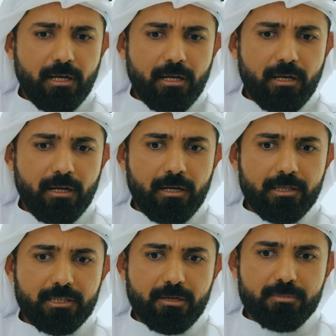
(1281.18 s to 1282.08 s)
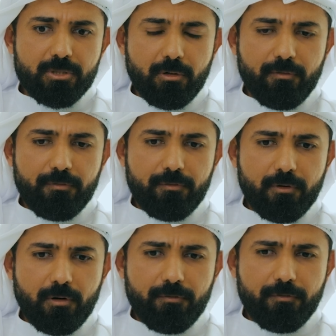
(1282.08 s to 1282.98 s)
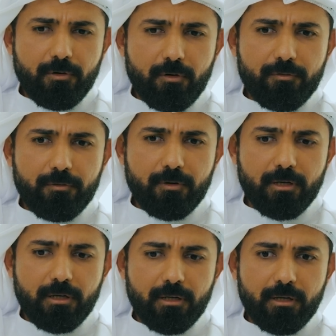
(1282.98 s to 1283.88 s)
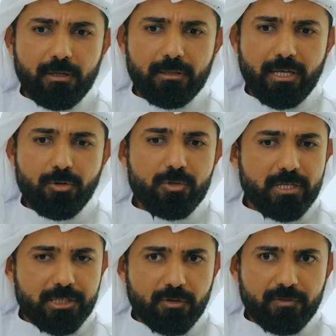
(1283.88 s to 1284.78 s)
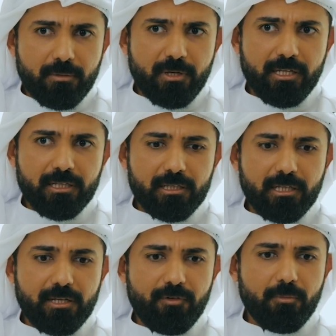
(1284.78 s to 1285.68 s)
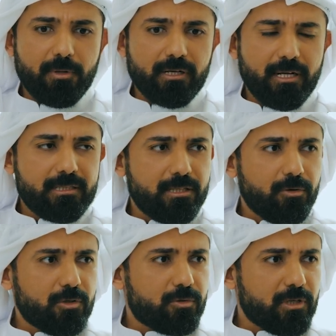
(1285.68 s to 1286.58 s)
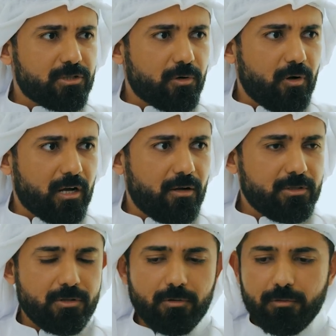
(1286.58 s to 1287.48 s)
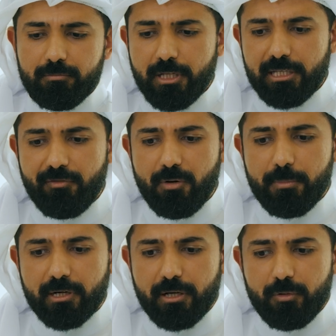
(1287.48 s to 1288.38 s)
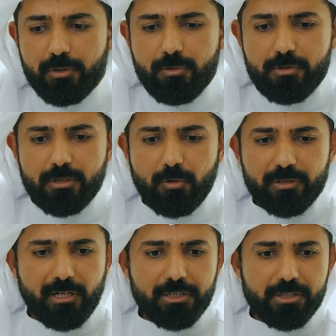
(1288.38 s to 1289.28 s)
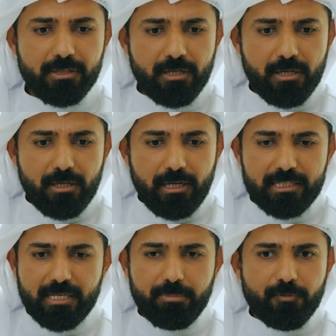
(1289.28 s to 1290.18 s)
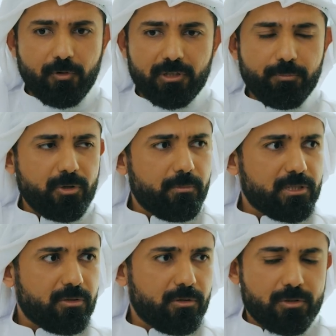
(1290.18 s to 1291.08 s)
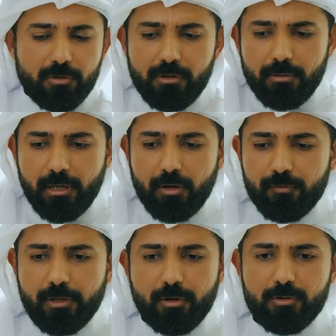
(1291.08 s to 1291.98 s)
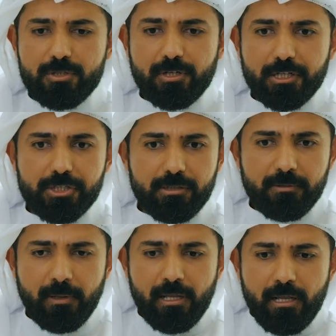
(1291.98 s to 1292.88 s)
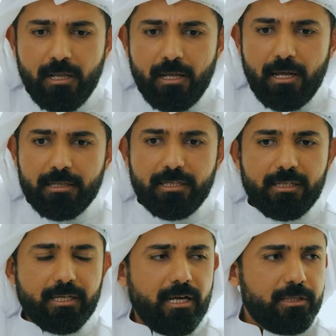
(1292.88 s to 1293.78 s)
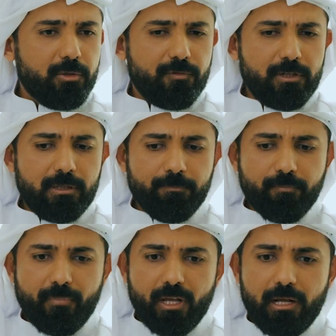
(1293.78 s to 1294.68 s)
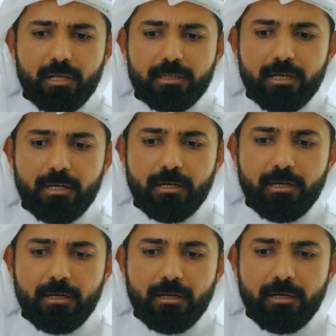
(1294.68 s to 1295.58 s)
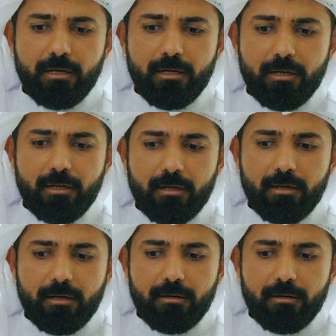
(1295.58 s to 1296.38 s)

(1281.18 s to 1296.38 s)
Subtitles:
In terms of the usage of the money that the developer gets, it goes to a escrow account, so the developer cannot use or touch except for the purpose of the construction until the handover. The